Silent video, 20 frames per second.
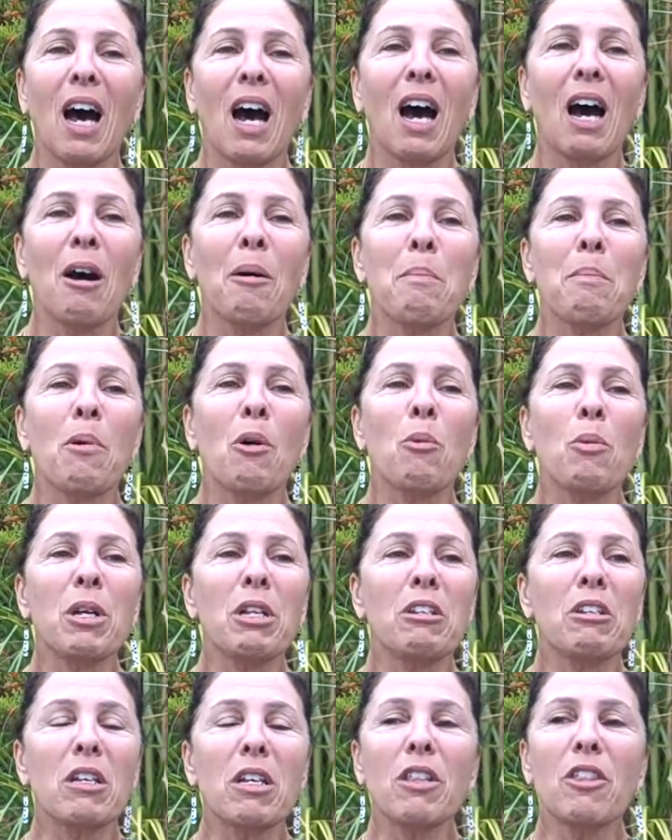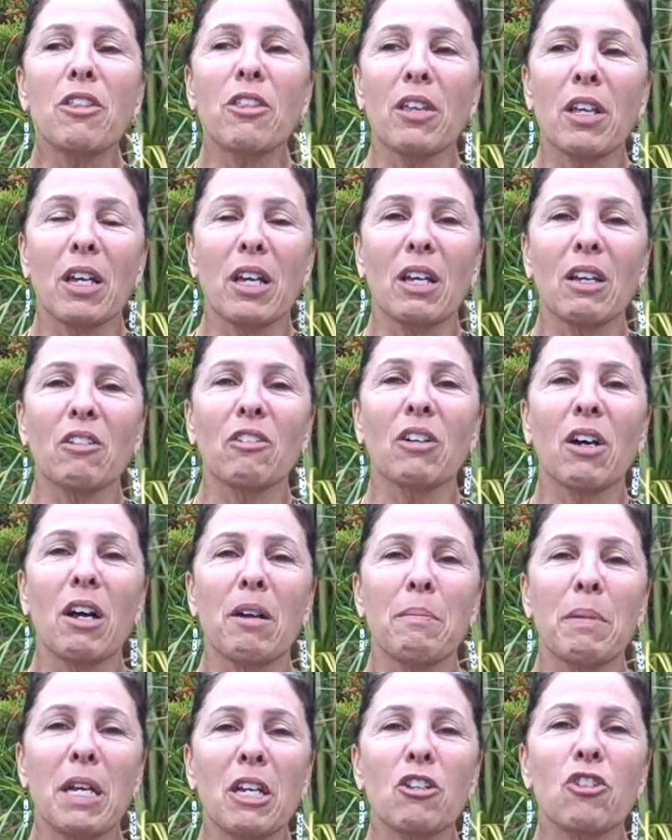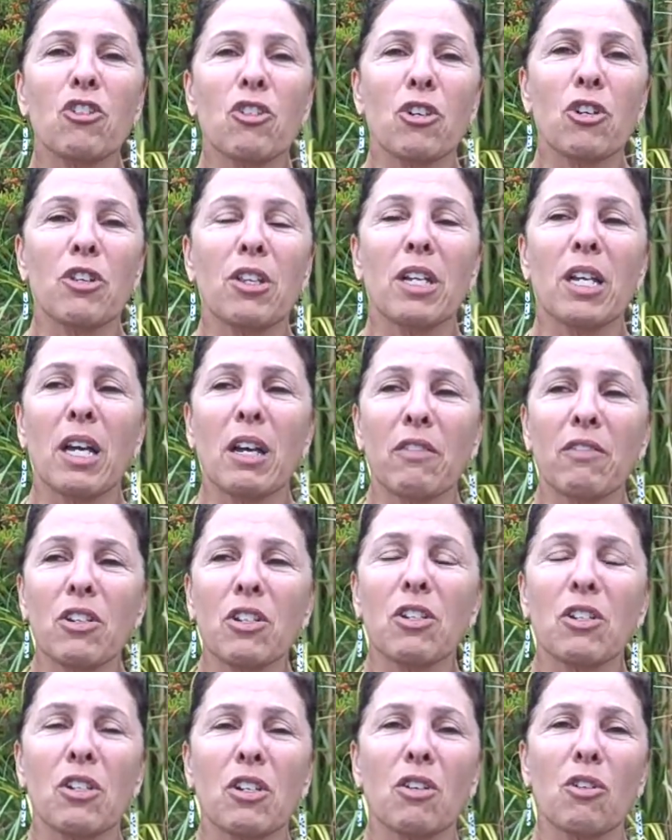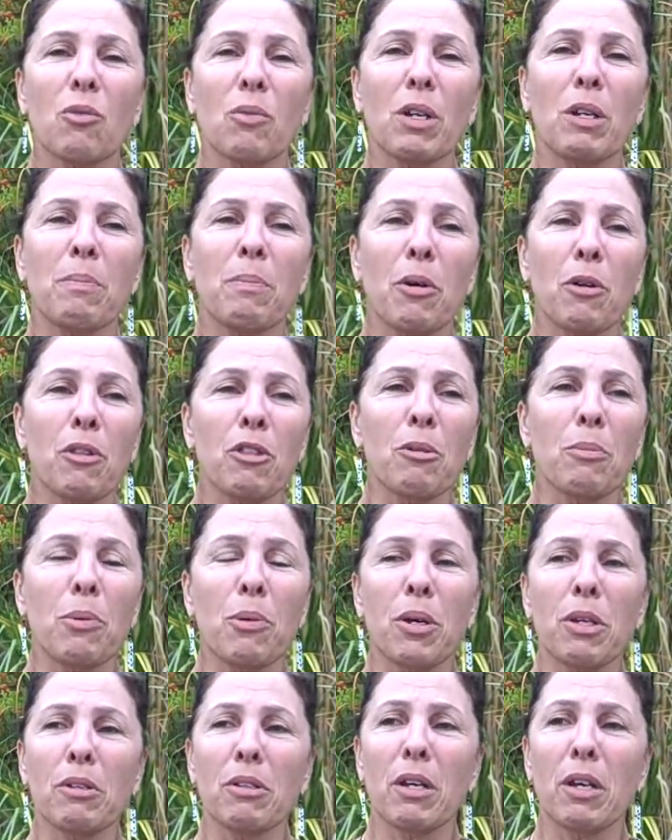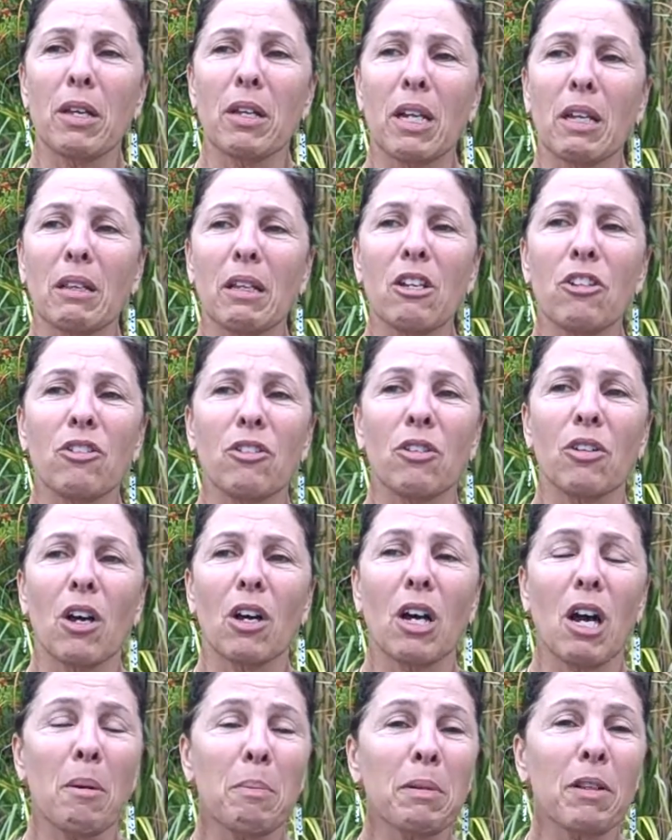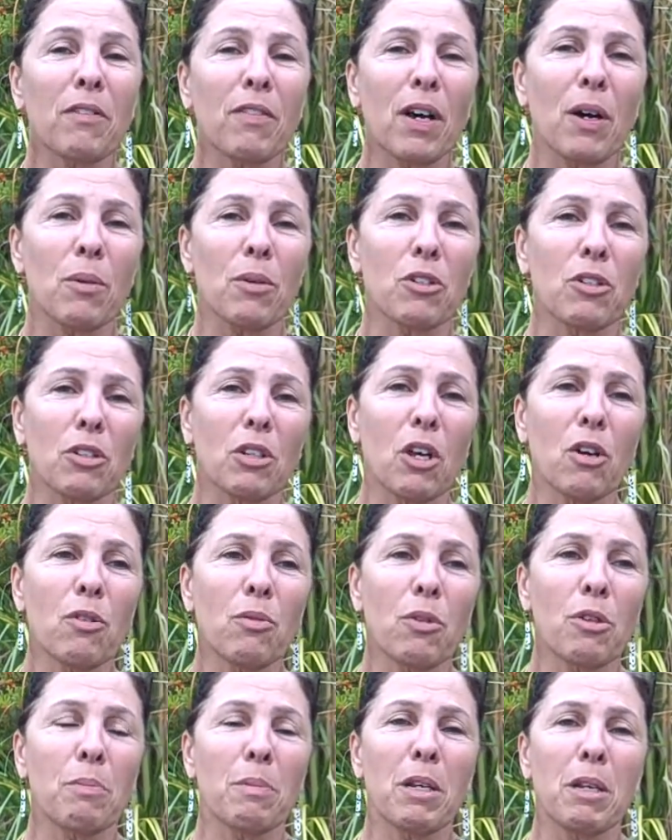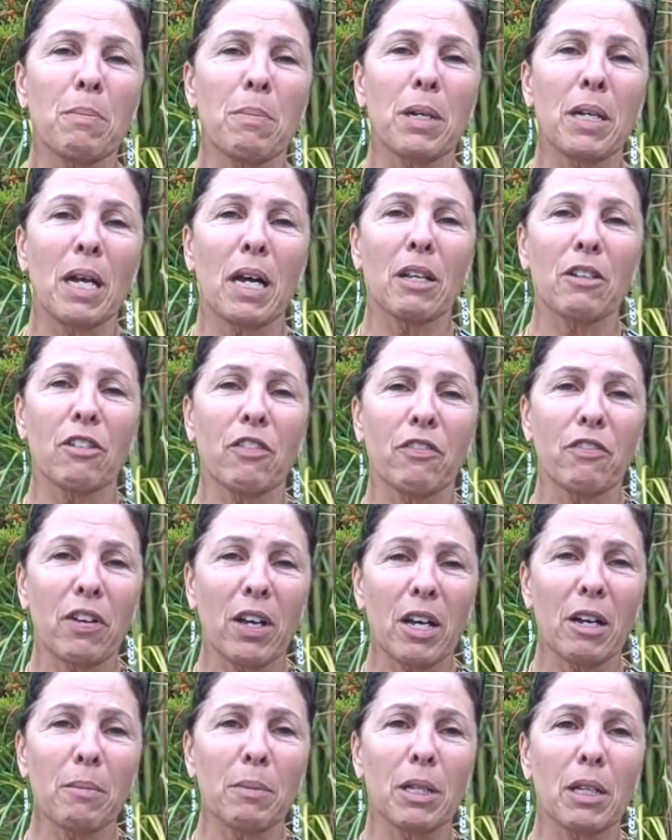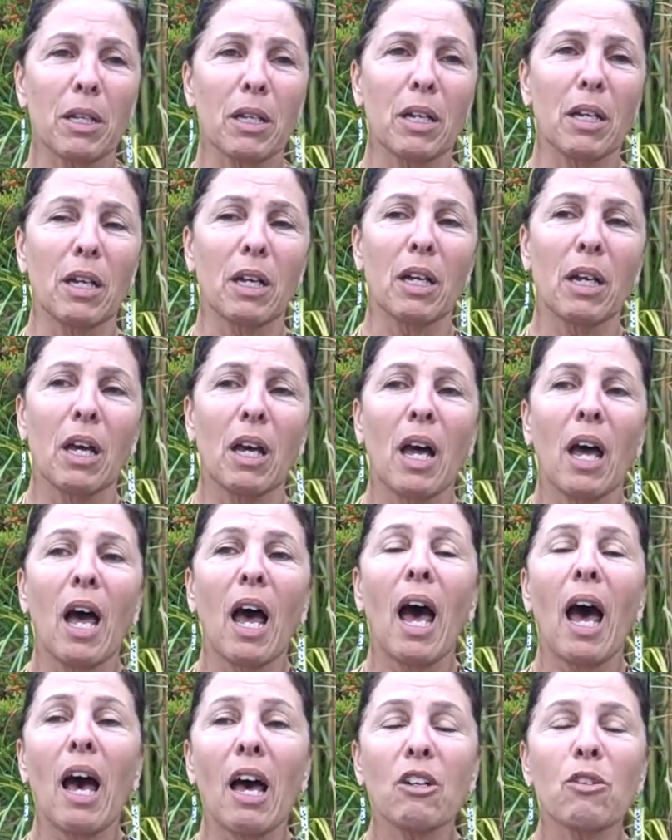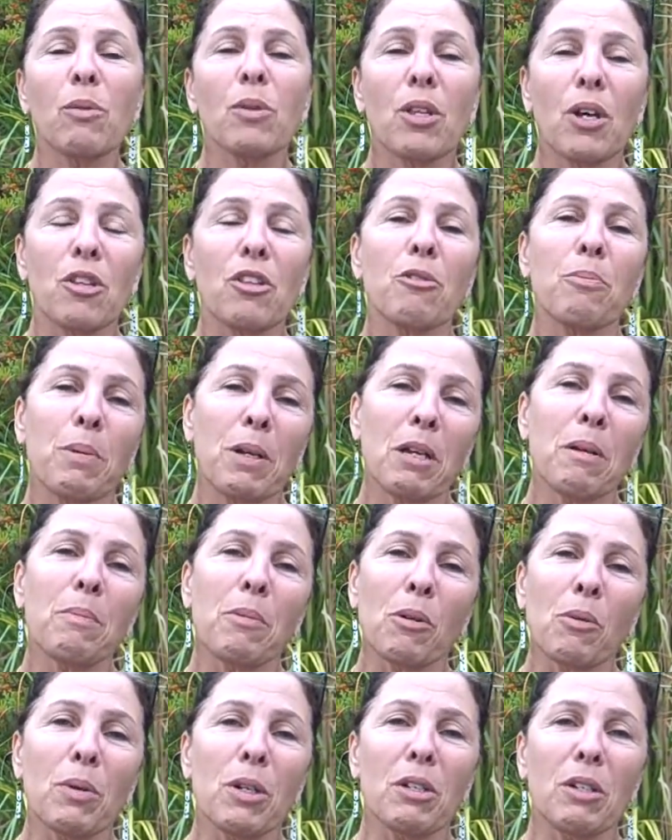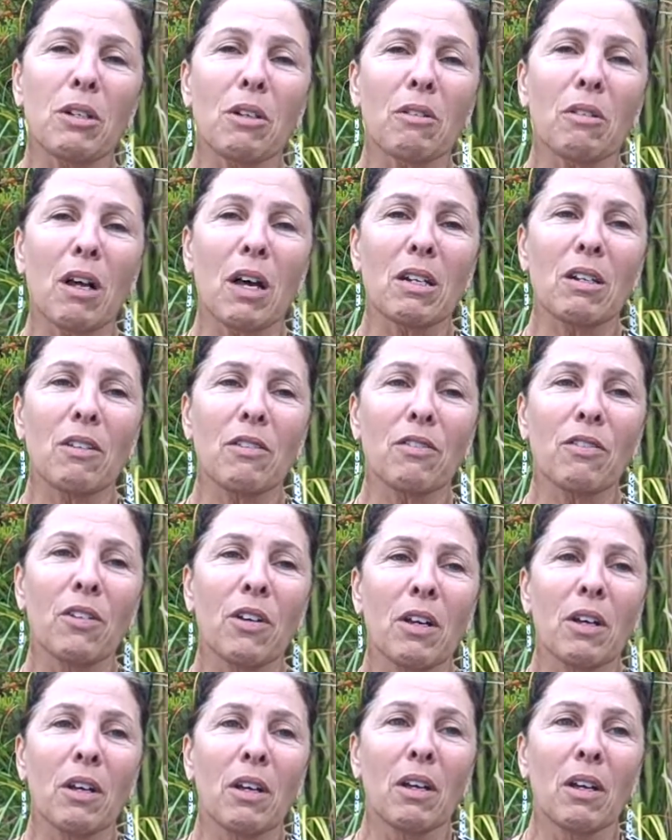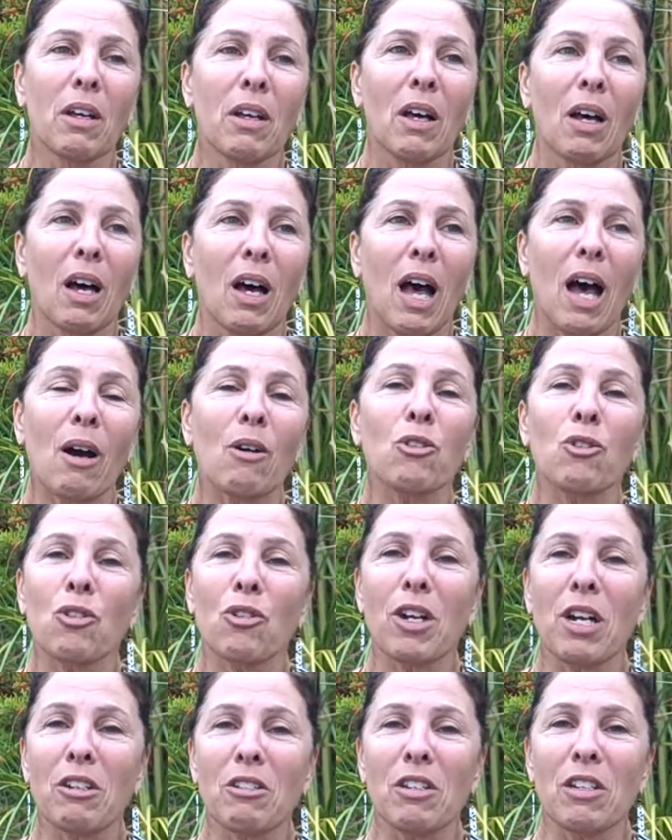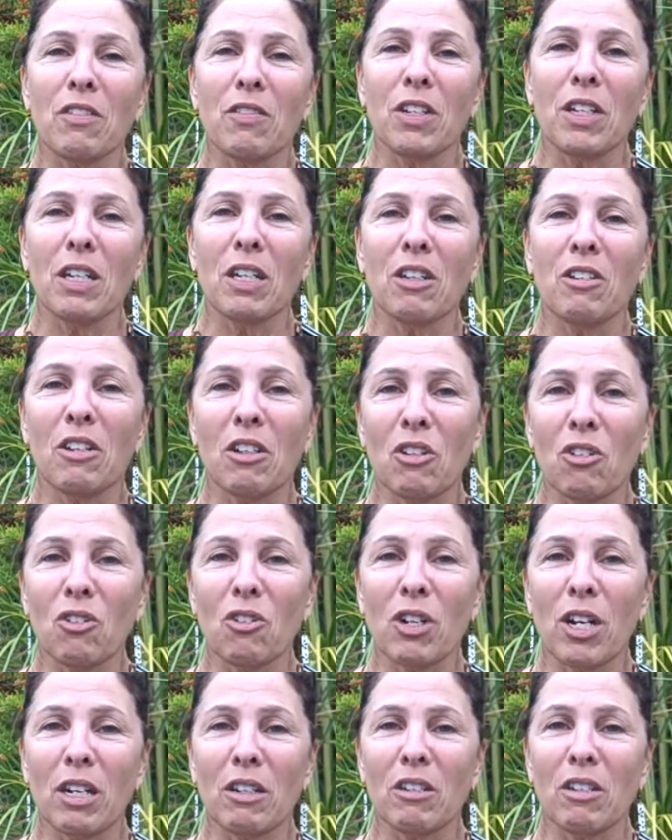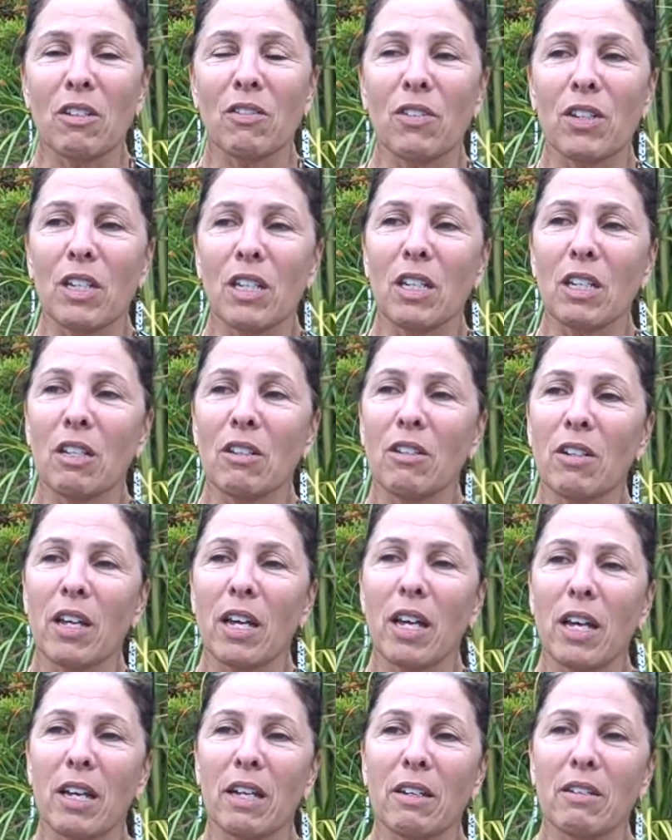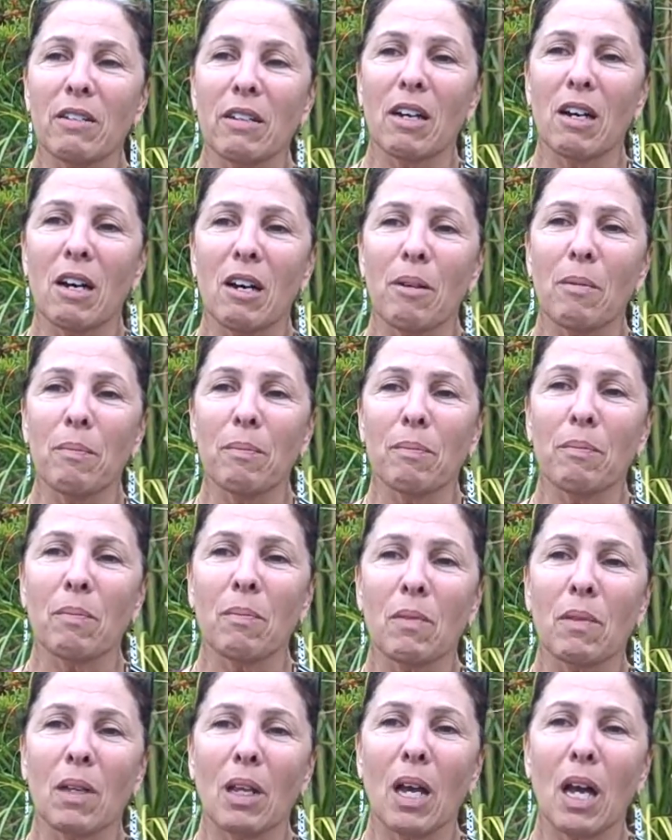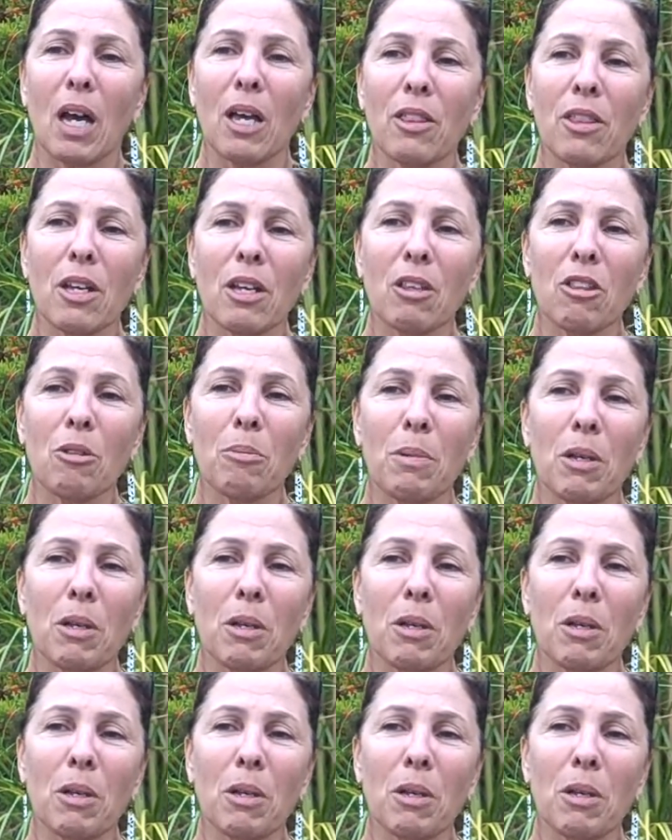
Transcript: Um, but we did things. I made sure that every single week both the boys had at least a couple of hours alone with me, but as a family and with other people, we did a lot of outdoor activities, indoor activities, and um, I think the